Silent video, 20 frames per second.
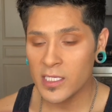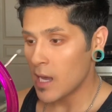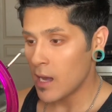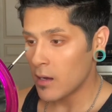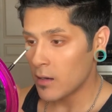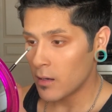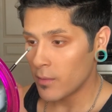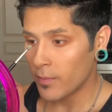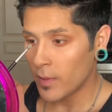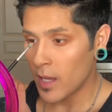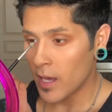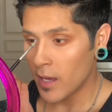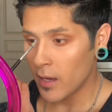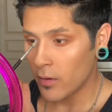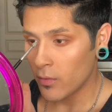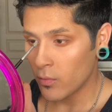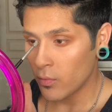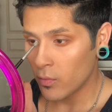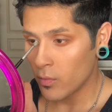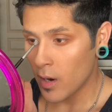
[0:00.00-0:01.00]
I'll apply
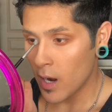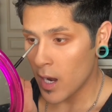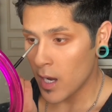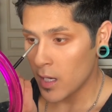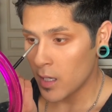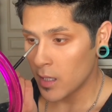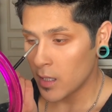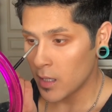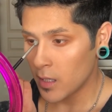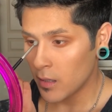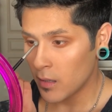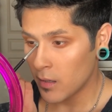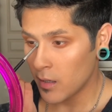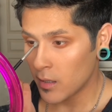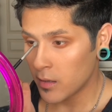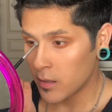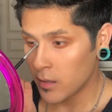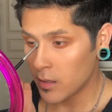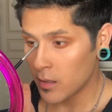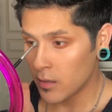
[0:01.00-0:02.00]
it right here
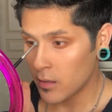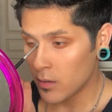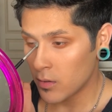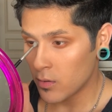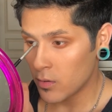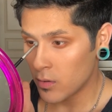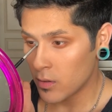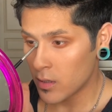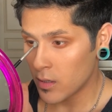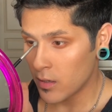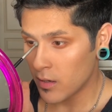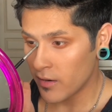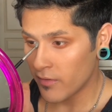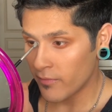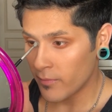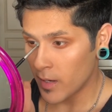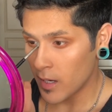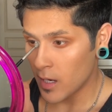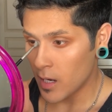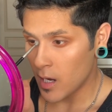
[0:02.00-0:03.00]
at the inner corner
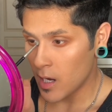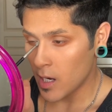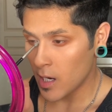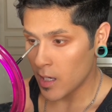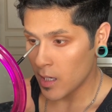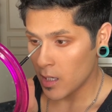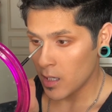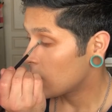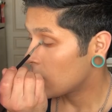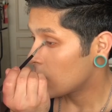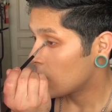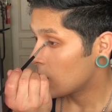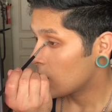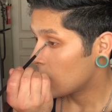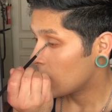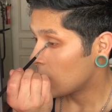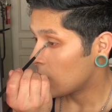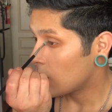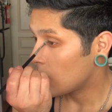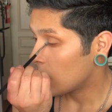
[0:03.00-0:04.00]
of my eye
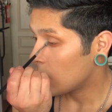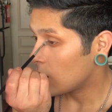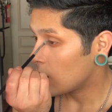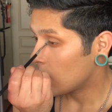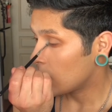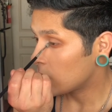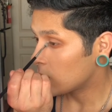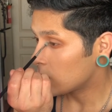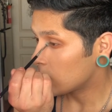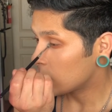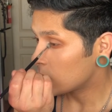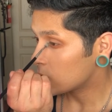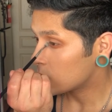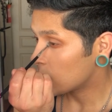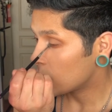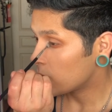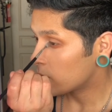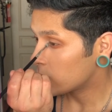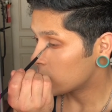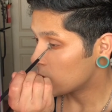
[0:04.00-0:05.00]
and do the
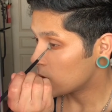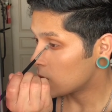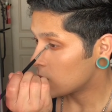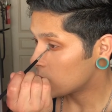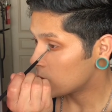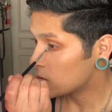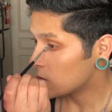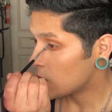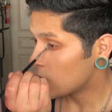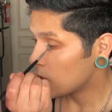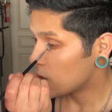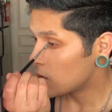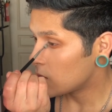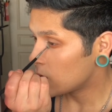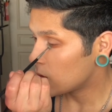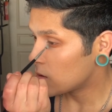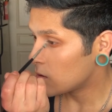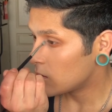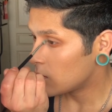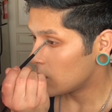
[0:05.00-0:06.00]
same to this
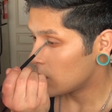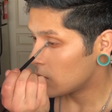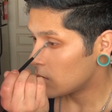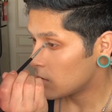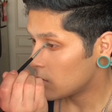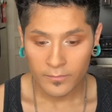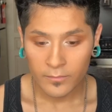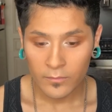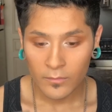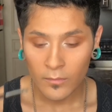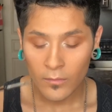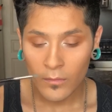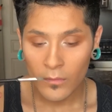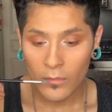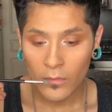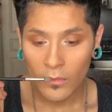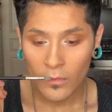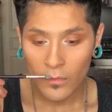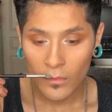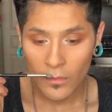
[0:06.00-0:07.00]
side.
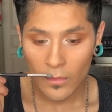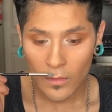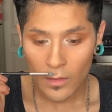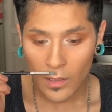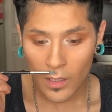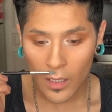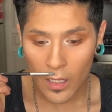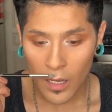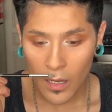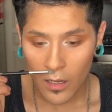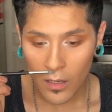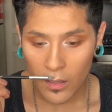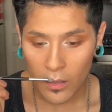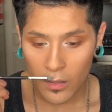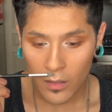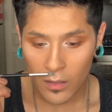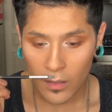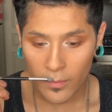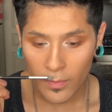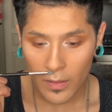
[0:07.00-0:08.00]

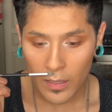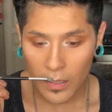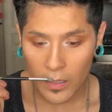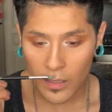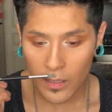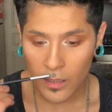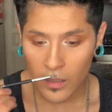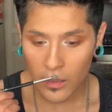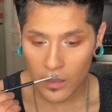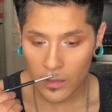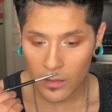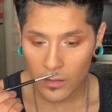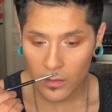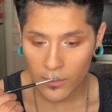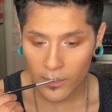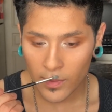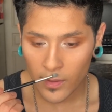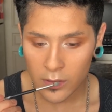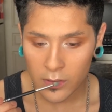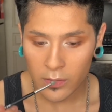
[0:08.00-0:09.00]
I'll apply it a
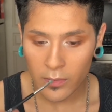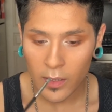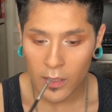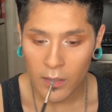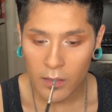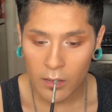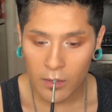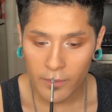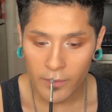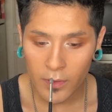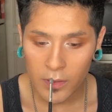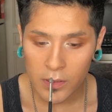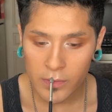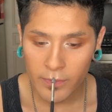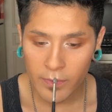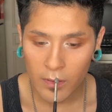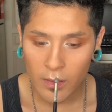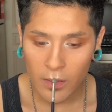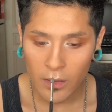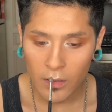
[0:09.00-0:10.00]
little bit to my cupid's
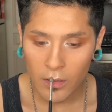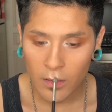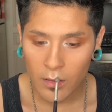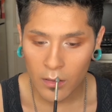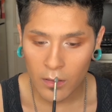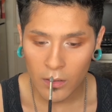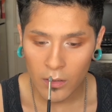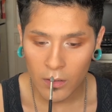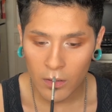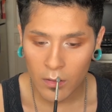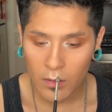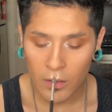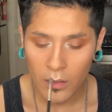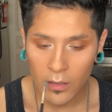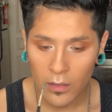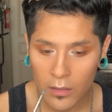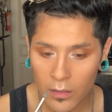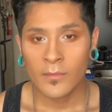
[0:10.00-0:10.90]
bow.